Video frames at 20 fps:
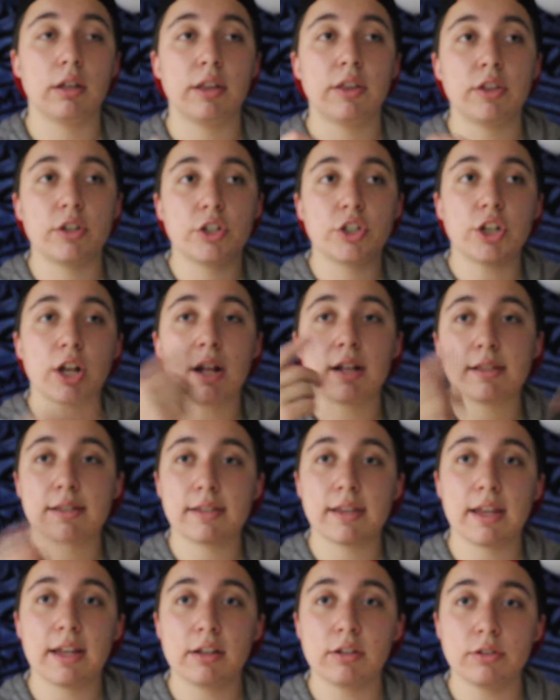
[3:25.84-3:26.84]
and the shot
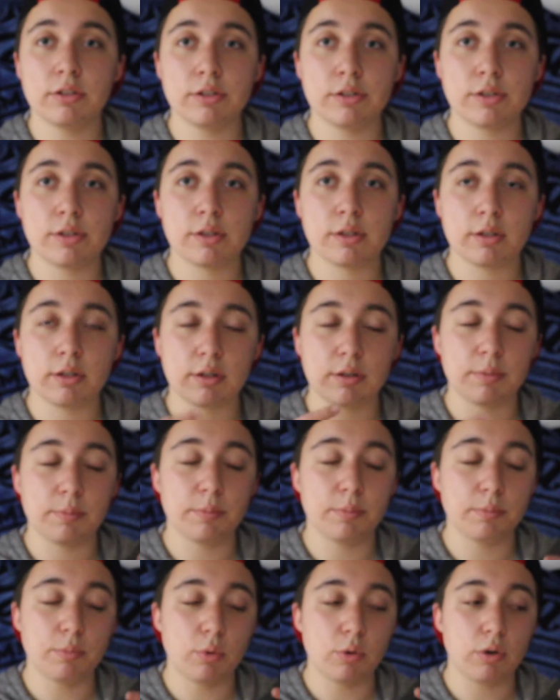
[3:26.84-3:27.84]
cycles
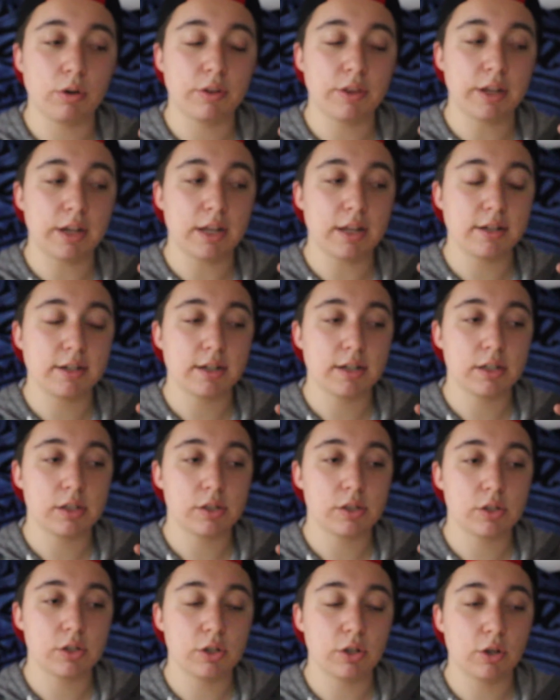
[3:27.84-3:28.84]
more than it
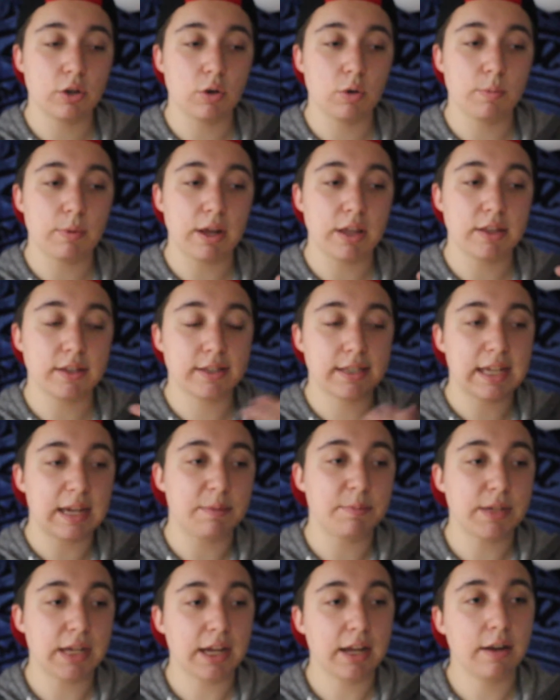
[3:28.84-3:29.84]
does to go by the
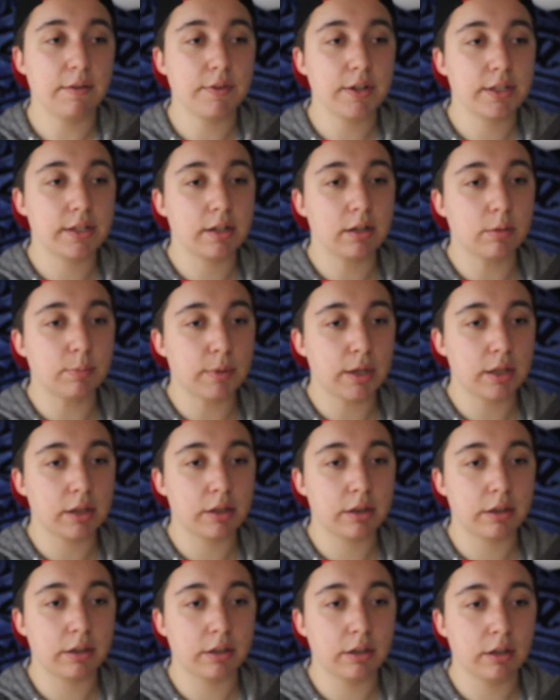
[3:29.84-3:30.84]
same date every single
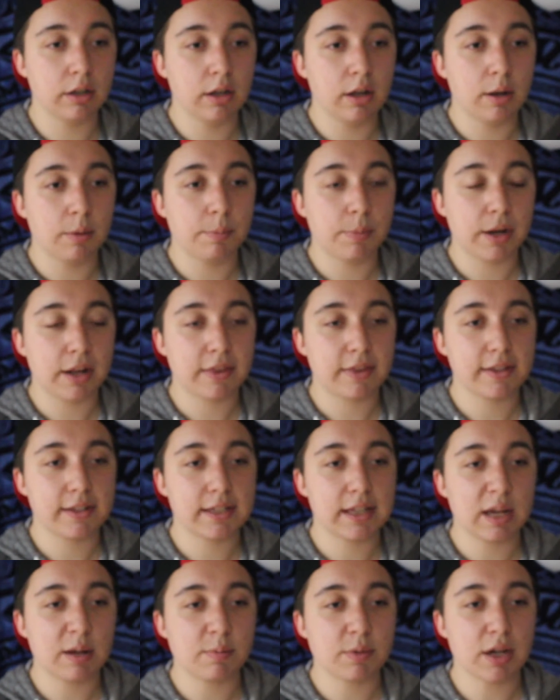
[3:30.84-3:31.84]
month. But at the
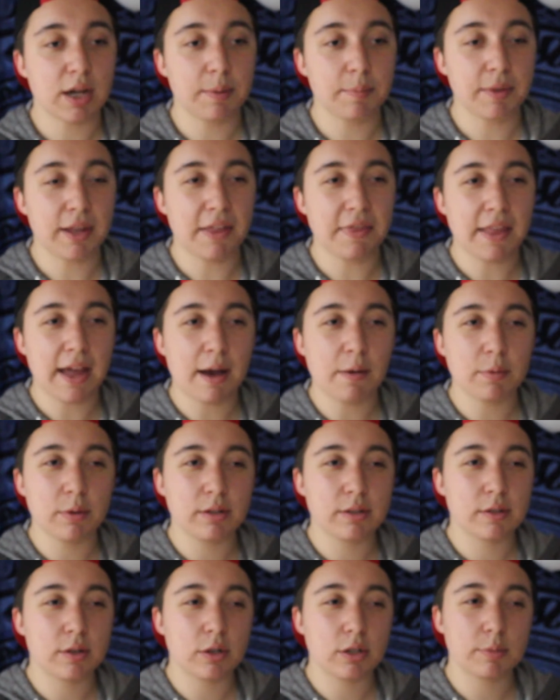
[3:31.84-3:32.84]
same time, then that
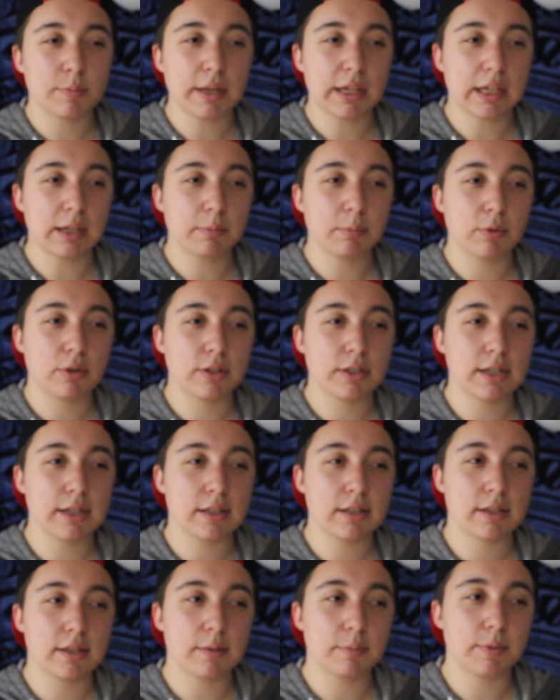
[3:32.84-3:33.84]
one starts making more
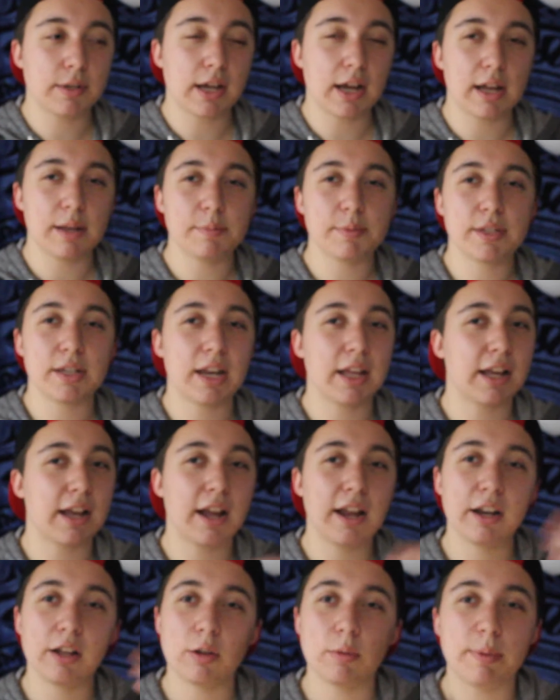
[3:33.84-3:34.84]
sense sometimes, and I
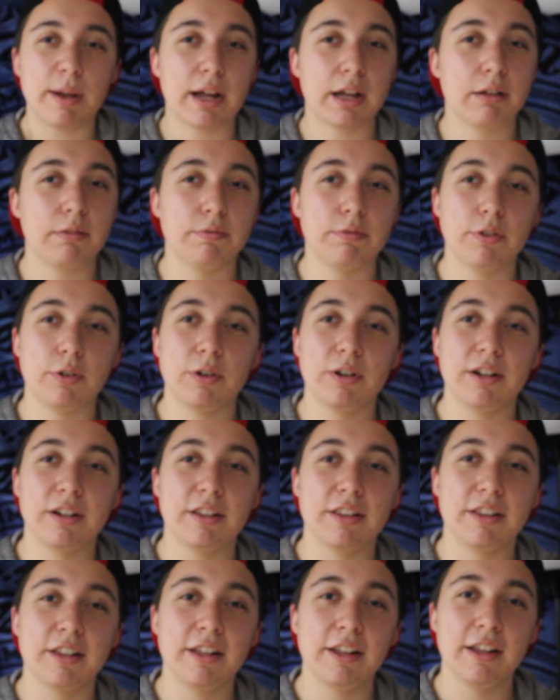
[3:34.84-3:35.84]
kind of go back and
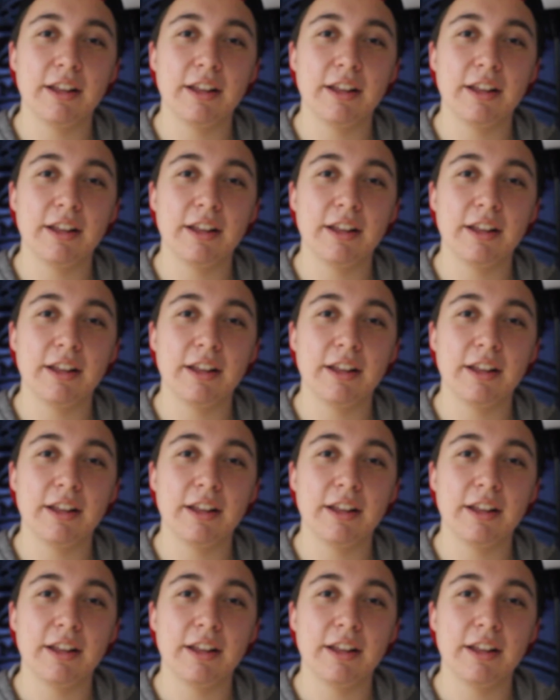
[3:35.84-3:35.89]
forth,